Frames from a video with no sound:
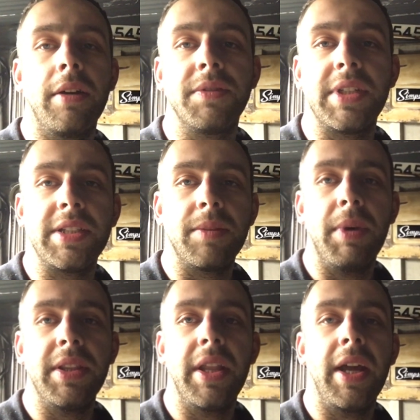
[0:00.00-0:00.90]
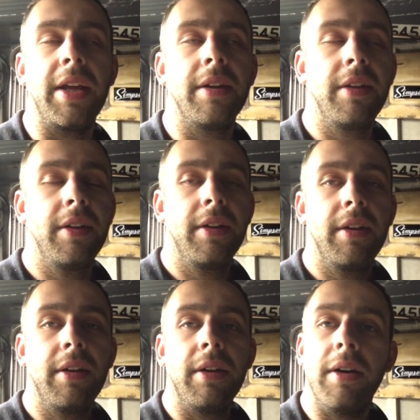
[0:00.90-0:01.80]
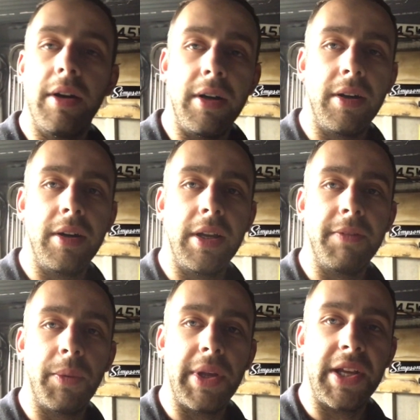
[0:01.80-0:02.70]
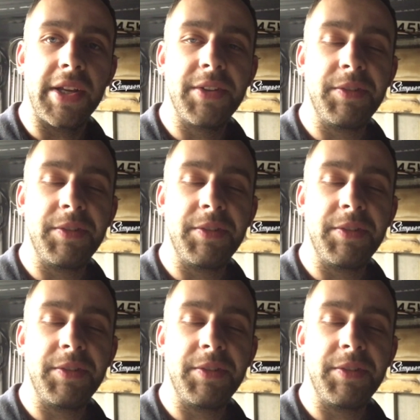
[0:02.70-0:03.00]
Obviously it's a Monday. Oh, another week.